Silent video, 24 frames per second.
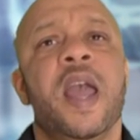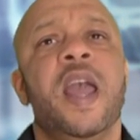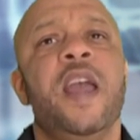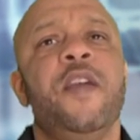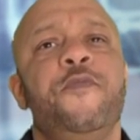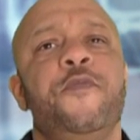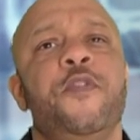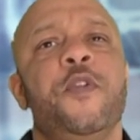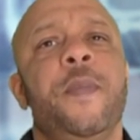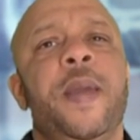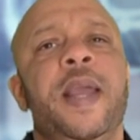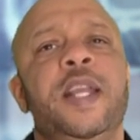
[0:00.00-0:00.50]

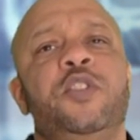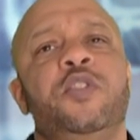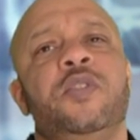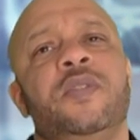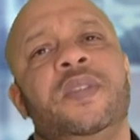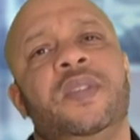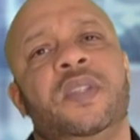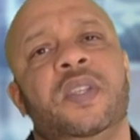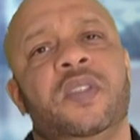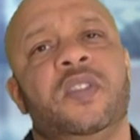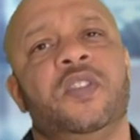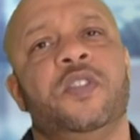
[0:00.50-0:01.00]

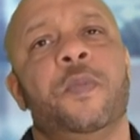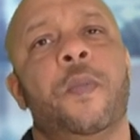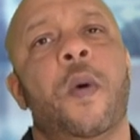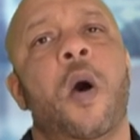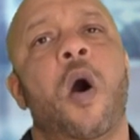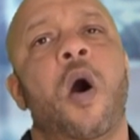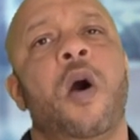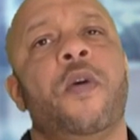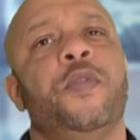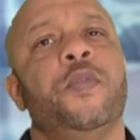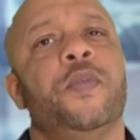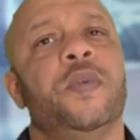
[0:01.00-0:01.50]
information system
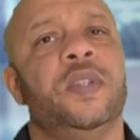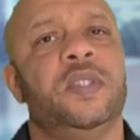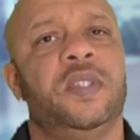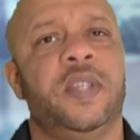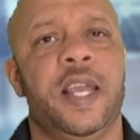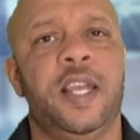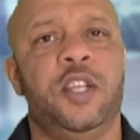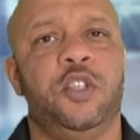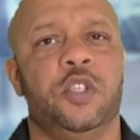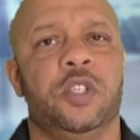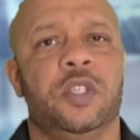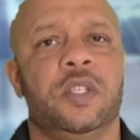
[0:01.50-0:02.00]

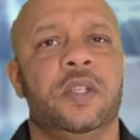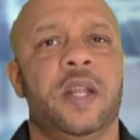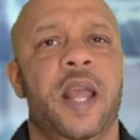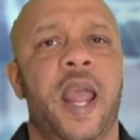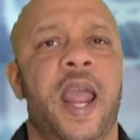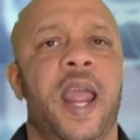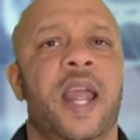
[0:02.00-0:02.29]
authorization,